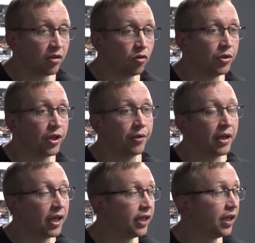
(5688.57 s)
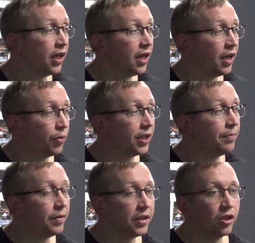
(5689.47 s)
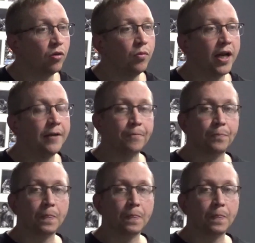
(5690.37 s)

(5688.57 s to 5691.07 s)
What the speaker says: I'll come and do it." Like, but he, you know, when.